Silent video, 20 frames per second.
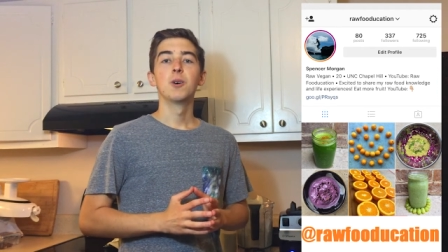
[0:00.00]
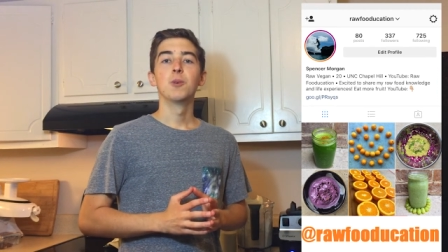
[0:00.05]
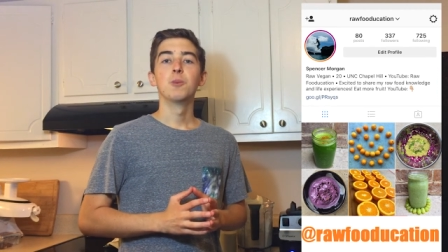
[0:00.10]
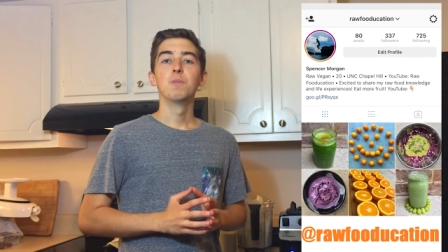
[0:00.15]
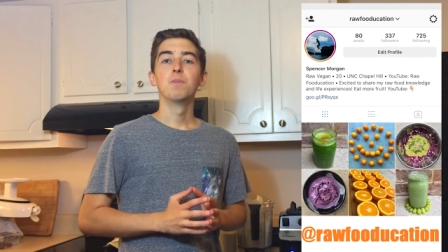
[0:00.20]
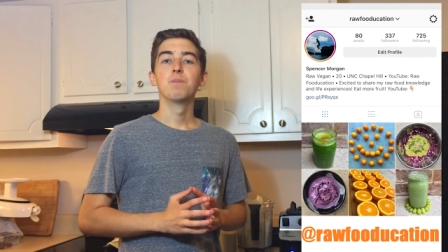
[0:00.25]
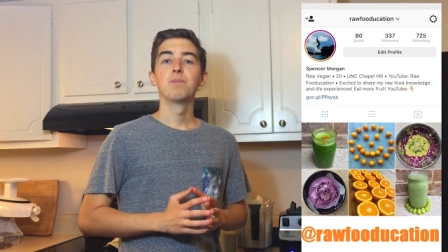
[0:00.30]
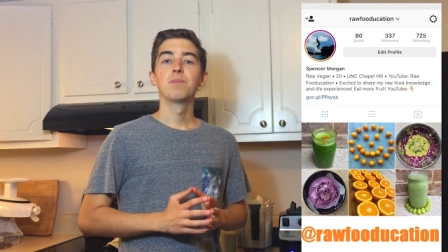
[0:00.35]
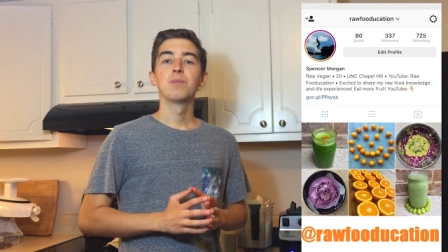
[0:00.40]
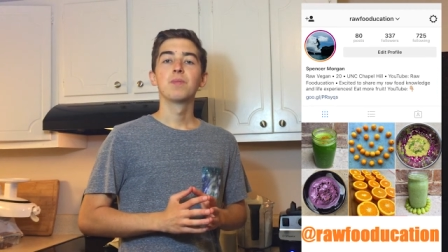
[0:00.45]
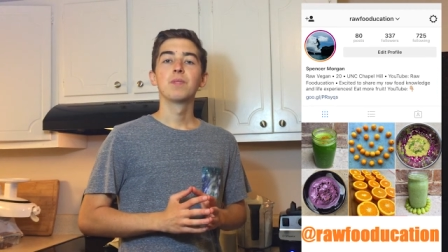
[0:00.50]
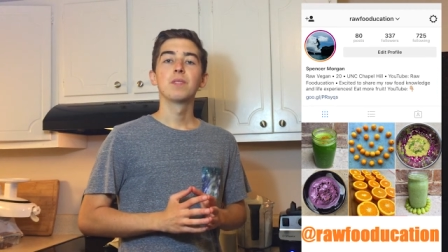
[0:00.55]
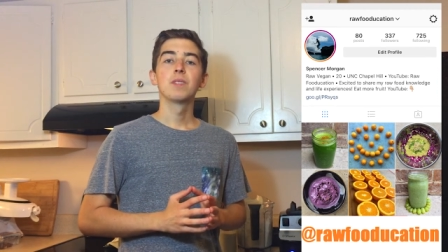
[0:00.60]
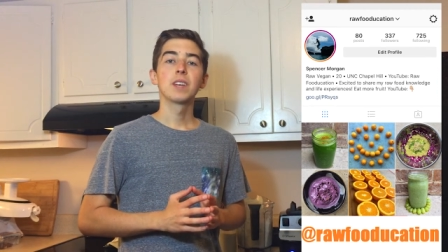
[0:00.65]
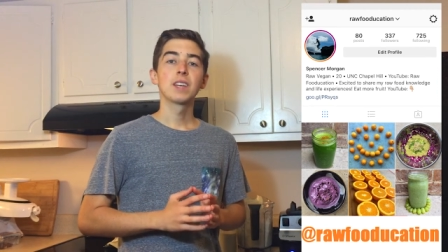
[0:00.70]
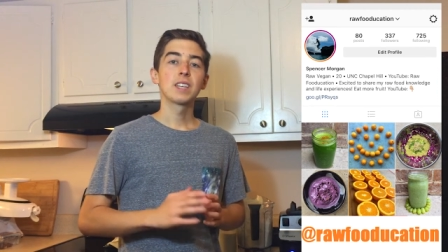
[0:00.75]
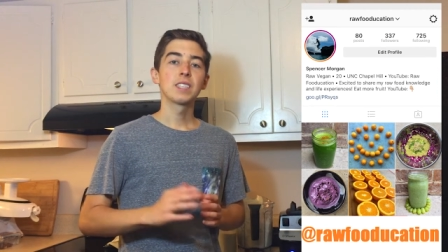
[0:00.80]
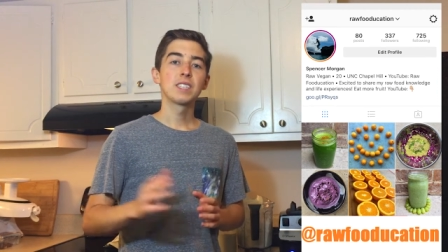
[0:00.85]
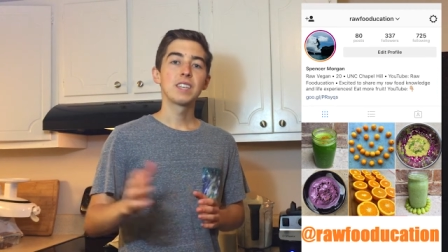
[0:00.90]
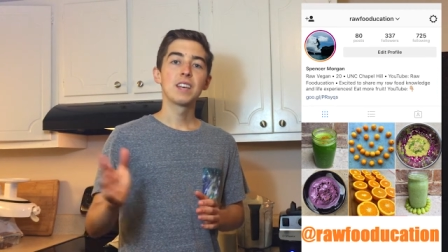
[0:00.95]
So
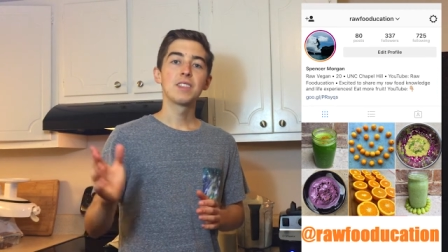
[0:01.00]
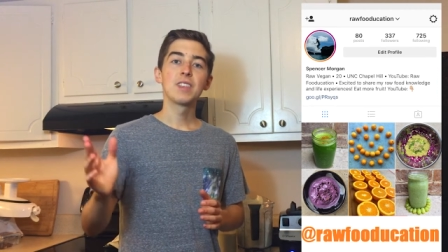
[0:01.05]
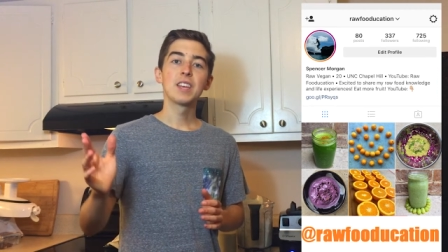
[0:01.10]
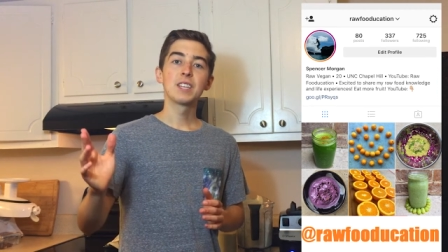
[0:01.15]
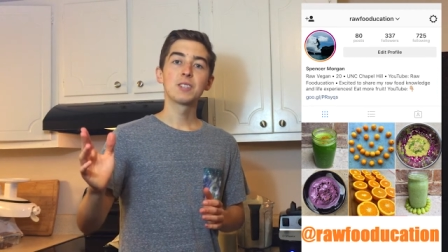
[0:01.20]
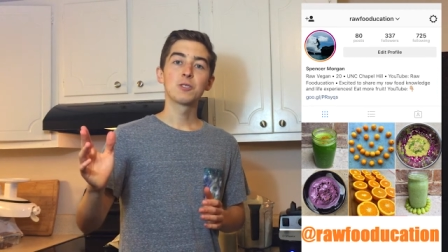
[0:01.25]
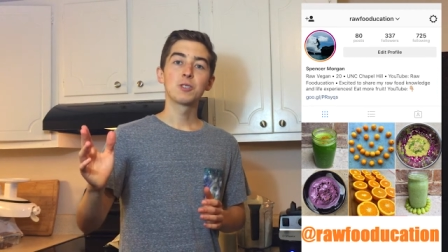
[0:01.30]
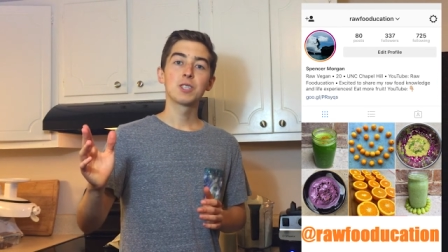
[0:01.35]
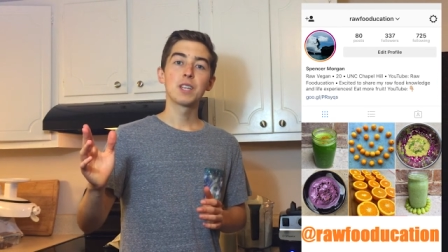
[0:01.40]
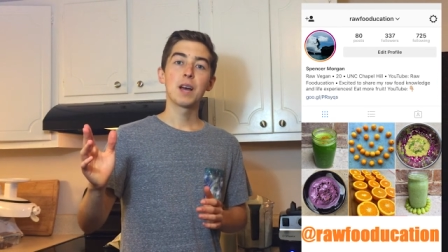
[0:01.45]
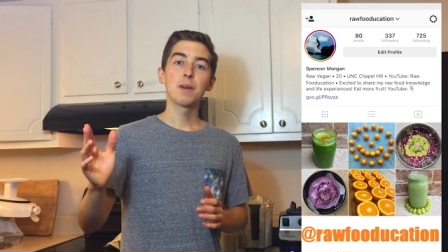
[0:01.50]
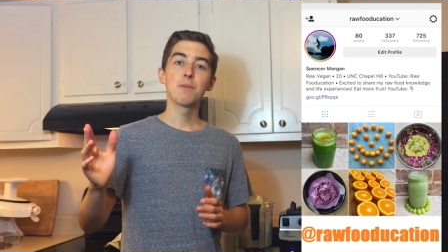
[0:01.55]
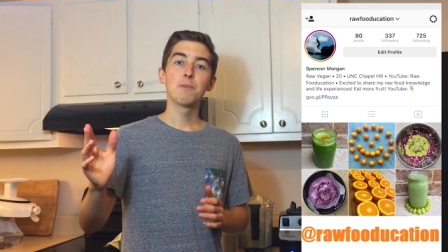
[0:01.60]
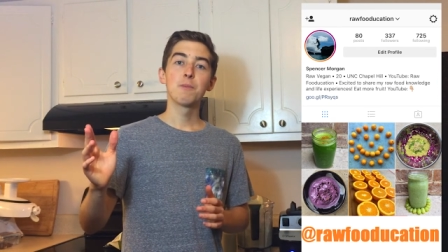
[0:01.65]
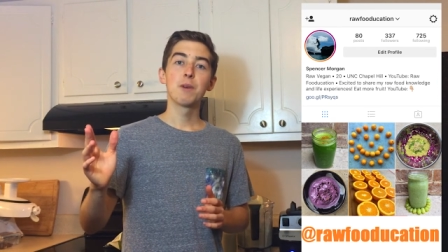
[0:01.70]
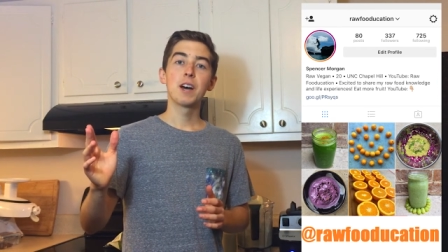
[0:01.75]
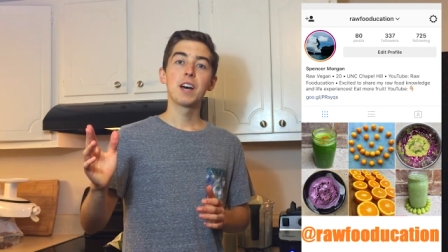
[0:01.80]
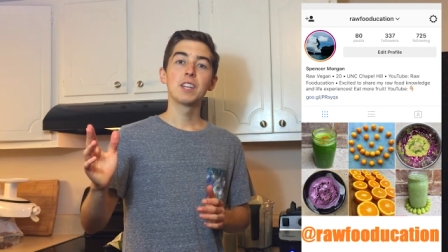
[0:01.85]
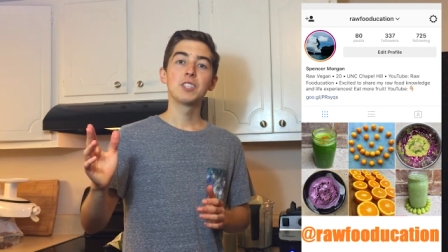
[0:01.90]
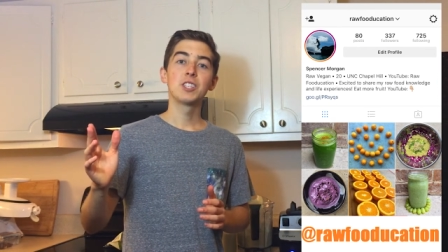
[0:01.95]
like I said, thanks for
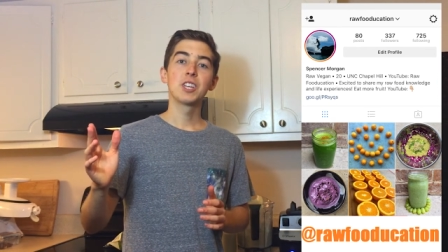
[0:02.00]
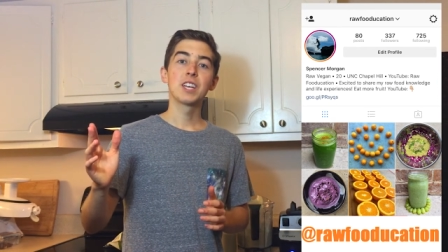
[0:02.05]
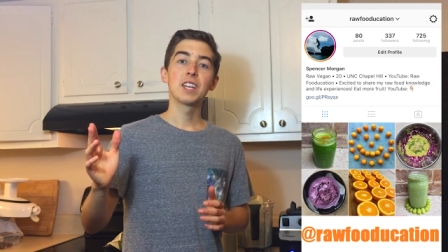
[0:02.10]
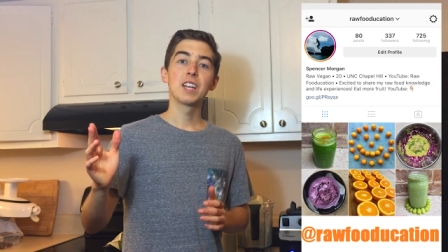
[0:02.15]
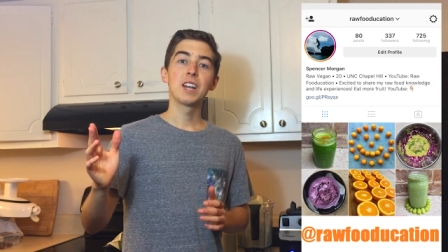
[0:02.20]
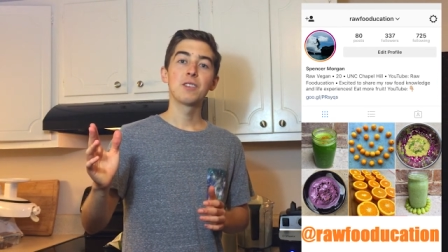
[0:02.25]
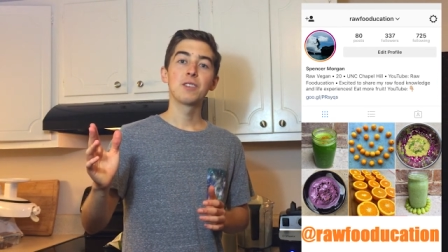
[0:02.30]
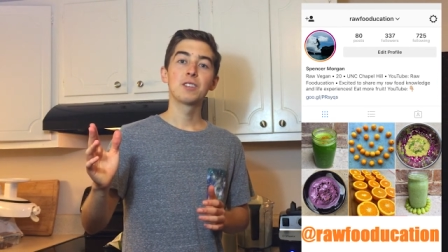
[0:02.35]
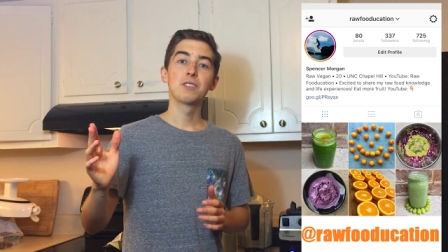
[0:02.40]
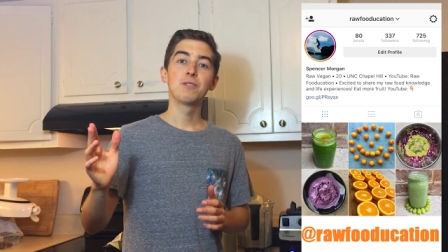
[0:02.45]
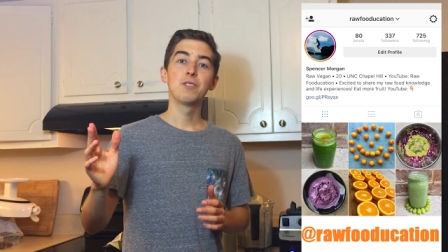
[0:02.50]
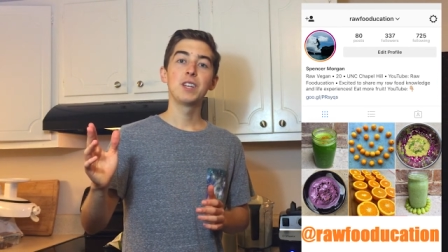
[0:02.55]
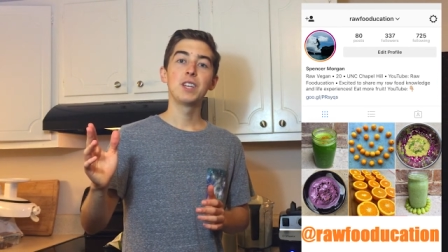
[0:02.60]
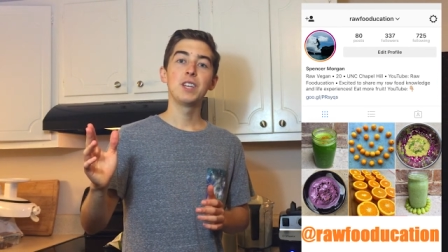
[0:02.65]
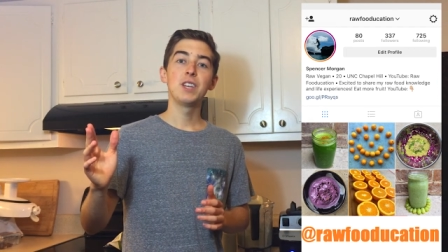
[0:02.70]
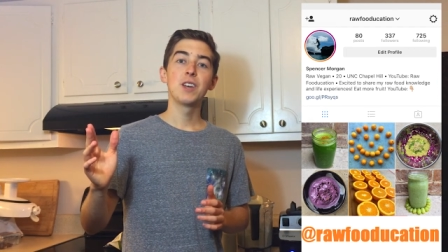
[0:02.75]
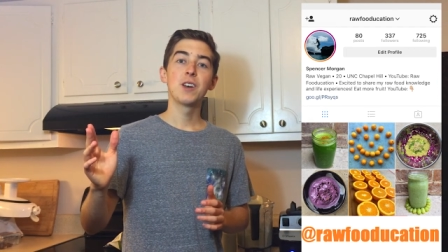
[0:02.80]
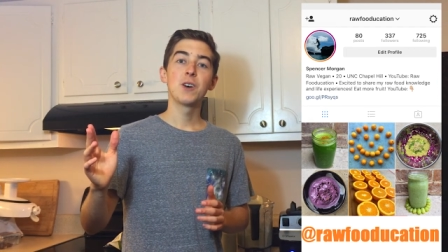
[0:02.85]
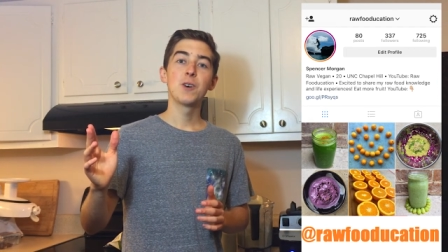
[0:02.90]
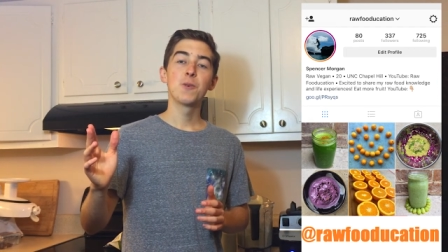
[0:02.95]
stopping by, checking out
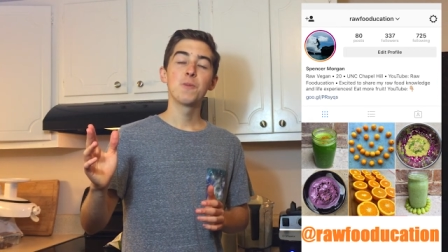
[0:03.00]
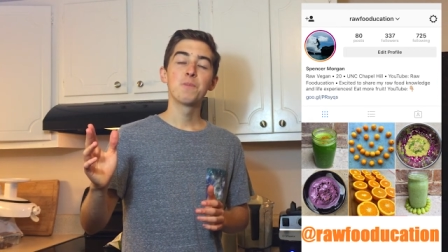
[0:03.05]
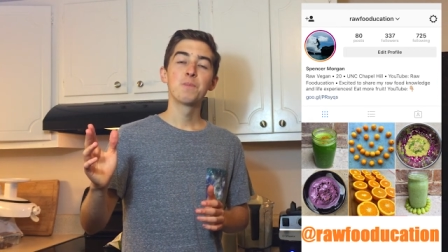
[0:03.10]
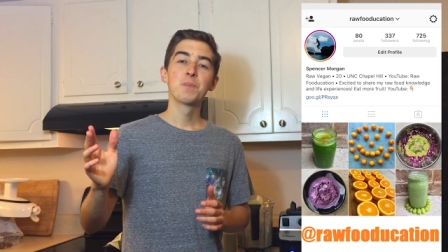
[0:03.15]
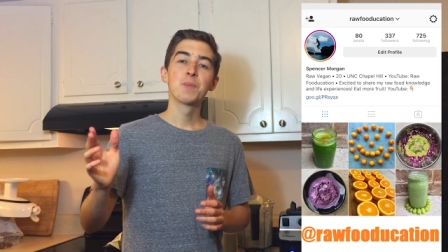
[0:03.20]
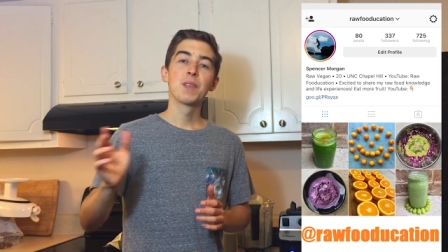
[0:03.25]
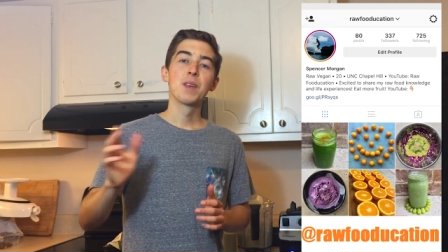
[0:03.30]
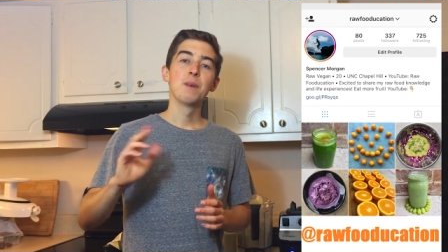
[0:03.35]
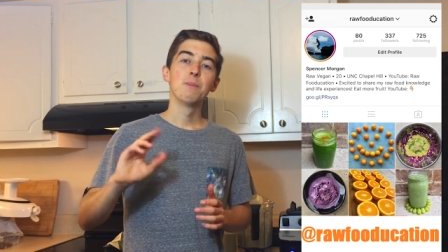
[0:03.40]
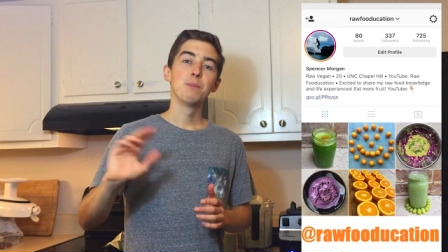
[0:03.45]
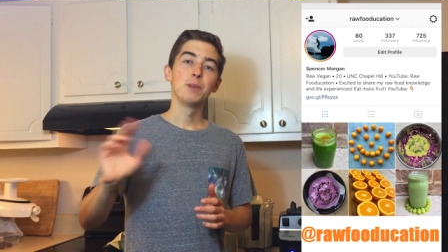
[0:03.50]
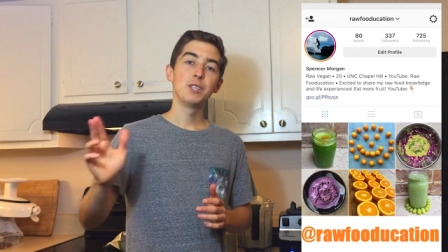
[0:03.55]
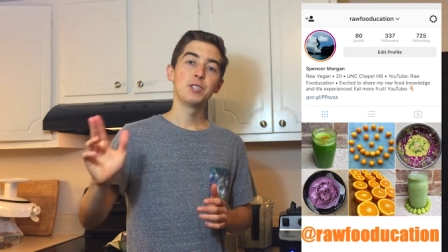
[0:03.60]
this video.